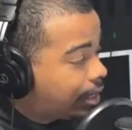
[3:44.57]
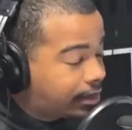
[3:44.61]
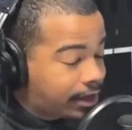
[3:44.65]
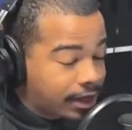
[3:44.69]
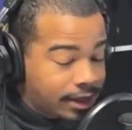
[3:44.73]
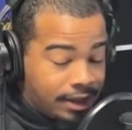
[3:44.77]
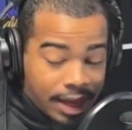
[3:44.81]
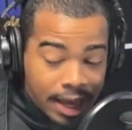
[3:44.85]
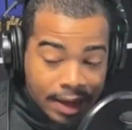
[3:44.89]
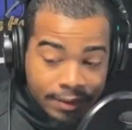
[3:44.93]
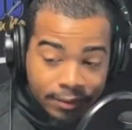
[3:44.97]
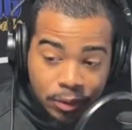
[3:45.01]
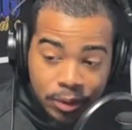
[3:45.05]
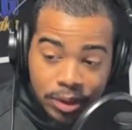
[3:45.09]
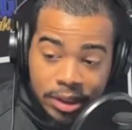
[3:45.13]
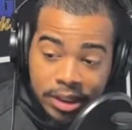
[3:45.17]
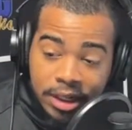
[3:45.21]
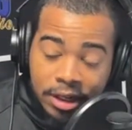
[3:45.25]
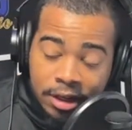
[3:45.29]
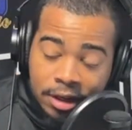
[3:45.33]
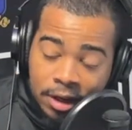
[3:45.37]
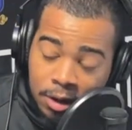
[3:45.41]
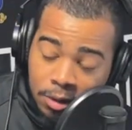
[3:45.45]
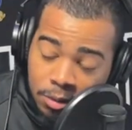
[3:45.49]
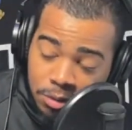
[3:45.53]
I think they have a
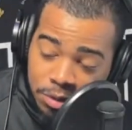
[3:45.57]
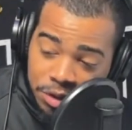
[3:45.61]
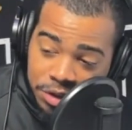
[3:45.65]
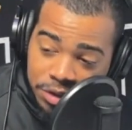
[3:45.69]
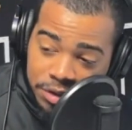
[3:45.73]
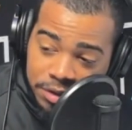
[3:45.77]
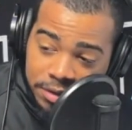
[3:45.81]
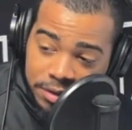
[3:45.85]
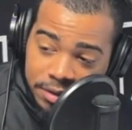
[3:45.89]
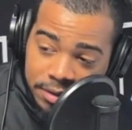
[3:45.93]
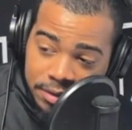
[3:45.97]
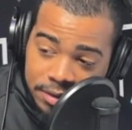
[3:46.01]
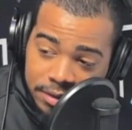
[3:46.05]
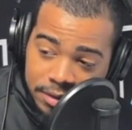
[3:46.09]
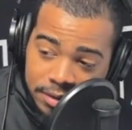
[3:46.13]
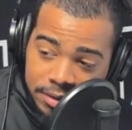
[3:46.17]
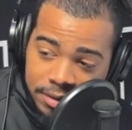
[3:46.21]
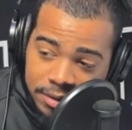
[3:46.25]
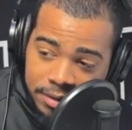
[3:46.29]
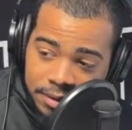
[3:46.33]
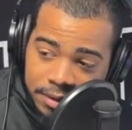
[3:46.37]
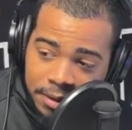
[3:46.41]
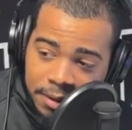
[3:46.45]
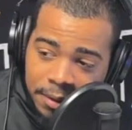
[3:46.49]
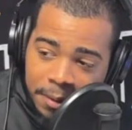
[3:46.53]
really good coach.
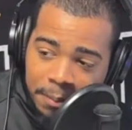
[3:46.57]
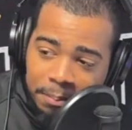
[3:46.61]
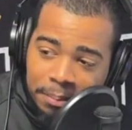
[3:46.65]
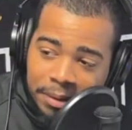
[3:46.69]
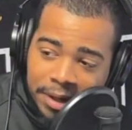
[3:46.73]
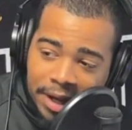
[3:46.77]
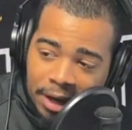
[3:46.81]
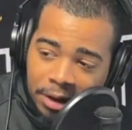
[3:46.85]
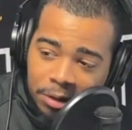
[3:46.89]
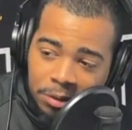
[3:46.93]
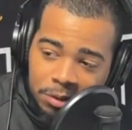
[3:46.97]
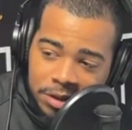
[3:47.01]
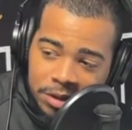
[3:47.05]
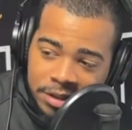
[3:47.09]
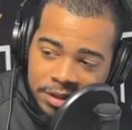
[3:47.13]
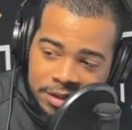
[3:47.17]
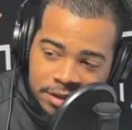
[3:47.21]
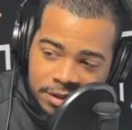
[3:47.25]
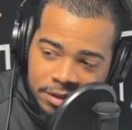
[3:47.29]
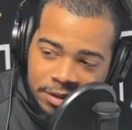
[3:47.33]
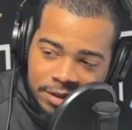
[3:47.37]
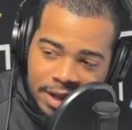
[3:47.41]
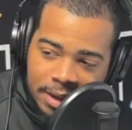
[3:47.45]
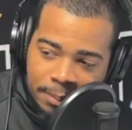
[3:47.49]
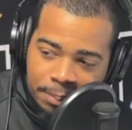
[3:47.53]
But I don't
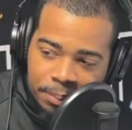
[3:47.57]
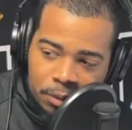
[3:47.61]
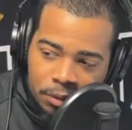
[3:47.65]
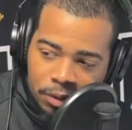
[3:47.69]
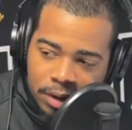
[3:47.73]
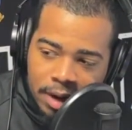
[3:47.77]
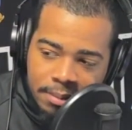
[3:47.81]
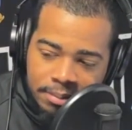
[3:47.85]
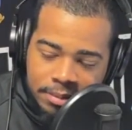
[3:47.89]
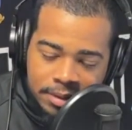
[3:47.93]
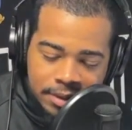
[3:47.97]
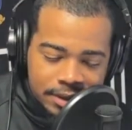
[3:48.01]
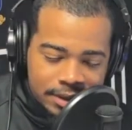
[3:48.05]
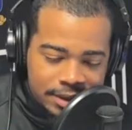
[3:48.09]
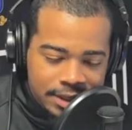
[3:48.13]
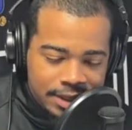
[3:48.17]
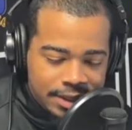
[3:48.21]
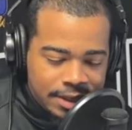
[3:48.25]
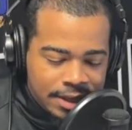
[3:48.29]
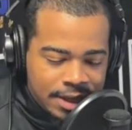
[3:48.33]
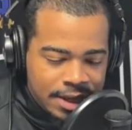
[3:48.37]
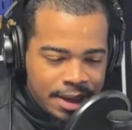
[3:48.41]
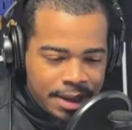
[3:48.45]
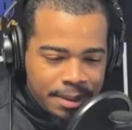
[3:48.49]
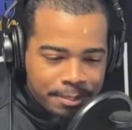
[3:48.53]
consider that program to
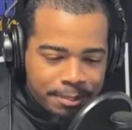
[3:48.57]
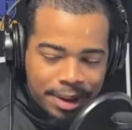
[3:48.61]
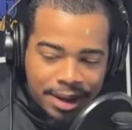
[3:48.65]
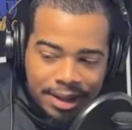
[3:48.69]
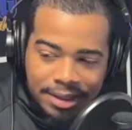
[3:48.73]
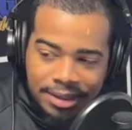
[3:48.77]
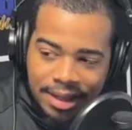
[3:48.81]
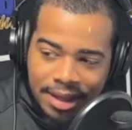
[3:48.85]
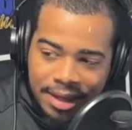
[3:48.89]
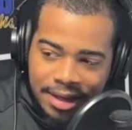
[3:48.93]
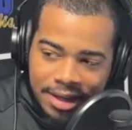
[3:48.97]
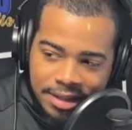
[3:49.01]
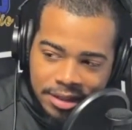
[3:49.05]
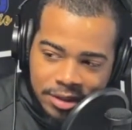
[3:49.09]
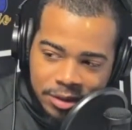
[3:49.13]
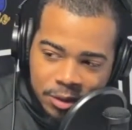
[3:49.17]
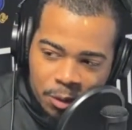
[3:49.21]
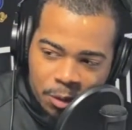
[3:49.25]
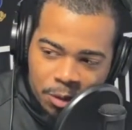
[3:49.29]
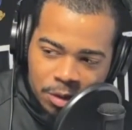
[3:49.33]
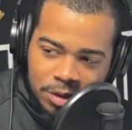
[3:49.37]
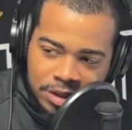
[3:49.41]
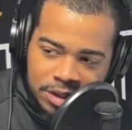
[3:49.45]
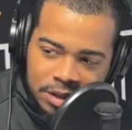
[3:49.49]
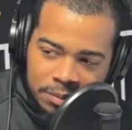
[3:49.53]
elite. My thing is, in
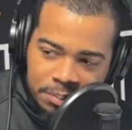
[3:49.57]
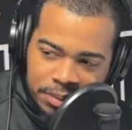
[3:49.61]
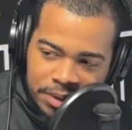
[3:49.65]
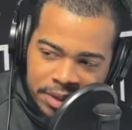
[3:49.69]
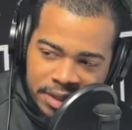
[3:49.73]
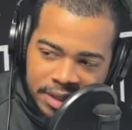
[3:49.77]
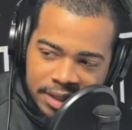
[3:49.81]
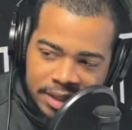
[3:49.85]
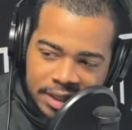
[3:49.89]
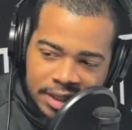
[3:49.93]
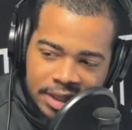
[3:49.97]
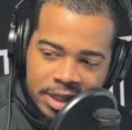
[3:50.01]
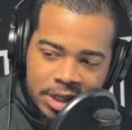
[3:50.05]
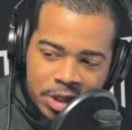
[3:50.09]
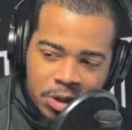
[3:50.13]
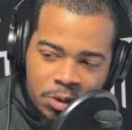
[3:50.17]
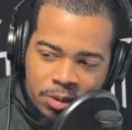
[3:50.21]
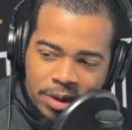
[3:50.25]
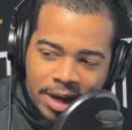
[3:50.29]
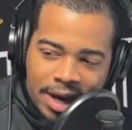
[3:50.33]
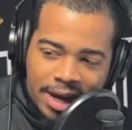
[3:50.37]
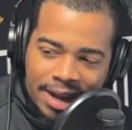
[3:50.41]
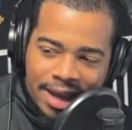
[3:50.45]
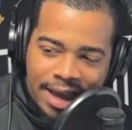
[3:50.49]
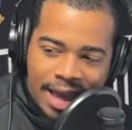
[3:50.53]
order to be elite,
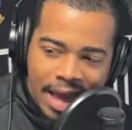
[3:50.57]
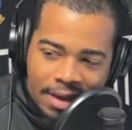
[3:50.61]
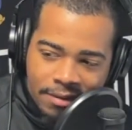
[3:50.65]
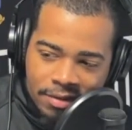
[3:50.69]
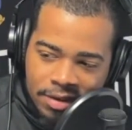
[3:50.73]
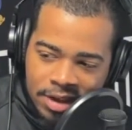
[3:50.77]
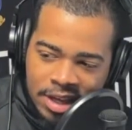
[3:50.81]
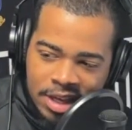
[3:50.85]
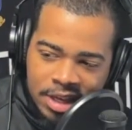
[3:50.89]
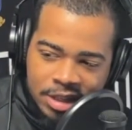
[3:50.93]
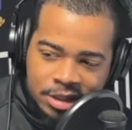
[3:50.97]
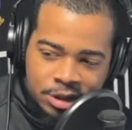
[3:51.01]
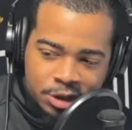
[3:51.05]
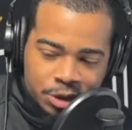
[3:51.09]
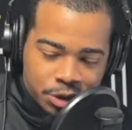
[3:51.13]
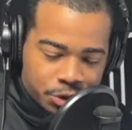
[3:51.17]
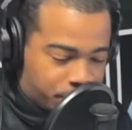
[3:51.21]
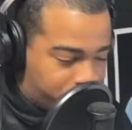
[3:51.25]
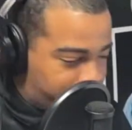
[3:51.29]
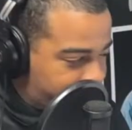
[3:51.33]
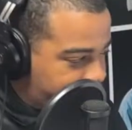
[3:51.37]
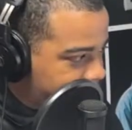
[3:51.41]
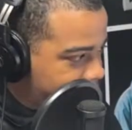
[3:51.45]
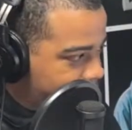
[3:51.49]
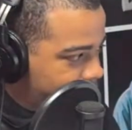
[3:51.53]
you got to have
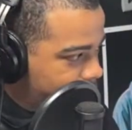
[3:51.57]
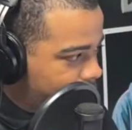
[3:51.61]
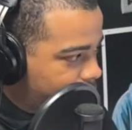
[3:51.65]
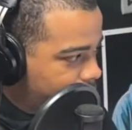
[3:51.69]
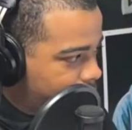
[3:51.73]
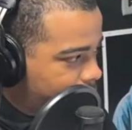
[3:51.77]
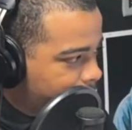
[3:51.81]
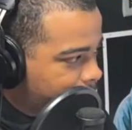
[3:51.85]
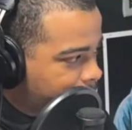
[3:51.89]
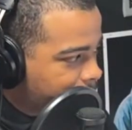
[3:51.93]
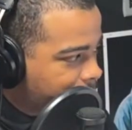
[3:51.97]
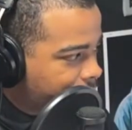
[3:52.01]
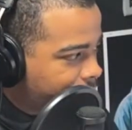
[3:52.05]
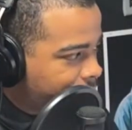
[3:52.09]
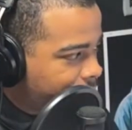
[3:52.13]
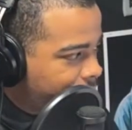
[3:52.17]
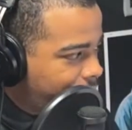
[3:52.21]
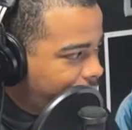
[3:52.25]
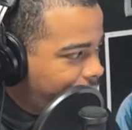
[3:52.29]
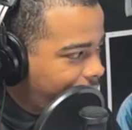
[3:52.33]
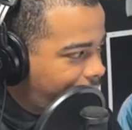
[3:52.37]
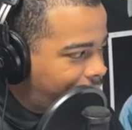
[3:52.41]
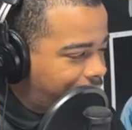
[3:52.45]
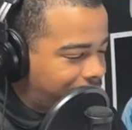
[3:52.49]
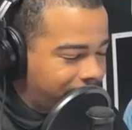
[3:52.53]
history.
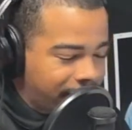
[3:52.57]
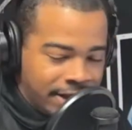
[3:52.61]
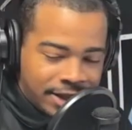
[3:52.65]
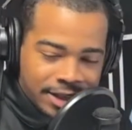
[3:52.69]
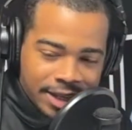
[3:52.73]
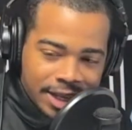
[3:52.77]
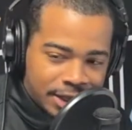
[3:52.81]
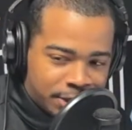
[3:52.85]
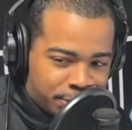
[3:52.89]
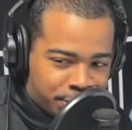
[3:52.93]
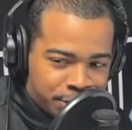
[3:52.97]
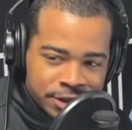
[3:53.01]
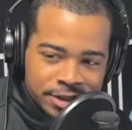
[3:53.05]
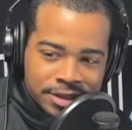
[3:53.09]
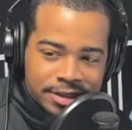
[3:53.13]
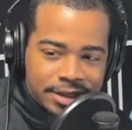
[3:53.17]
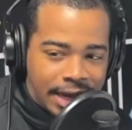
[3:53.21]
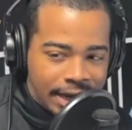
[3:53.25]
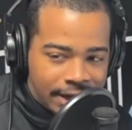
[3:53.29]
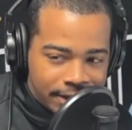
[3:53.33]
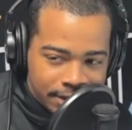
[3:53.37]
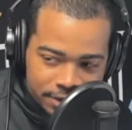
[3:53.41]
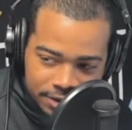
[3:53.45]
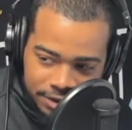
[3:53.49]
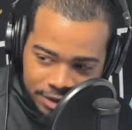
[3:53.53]
And Inlet just
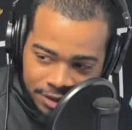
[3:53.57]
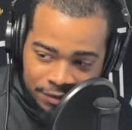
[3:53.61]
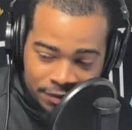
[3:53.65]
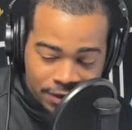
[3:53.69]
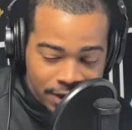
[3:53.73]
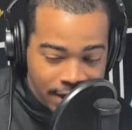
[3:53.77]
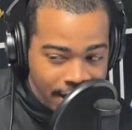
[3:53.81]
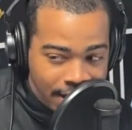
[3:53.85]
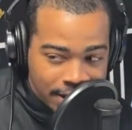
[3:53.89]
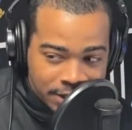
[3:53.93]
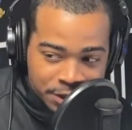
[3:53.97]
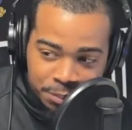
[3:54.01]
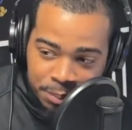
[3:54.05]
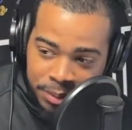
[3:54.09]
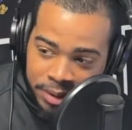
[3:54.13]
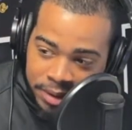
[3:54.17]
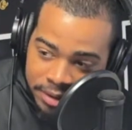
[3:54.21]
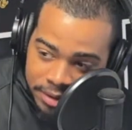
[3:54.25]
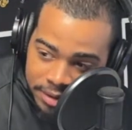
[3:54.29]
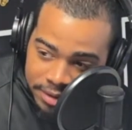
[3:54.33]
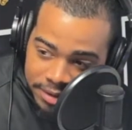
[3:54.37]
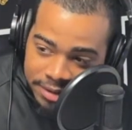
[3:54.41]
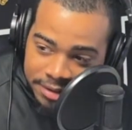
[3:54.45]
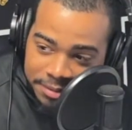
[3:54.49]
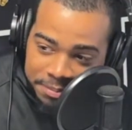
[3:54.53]
got good, if you ask
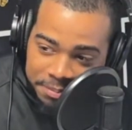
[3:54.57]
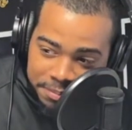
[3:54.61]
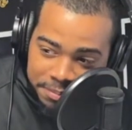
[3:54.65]
me.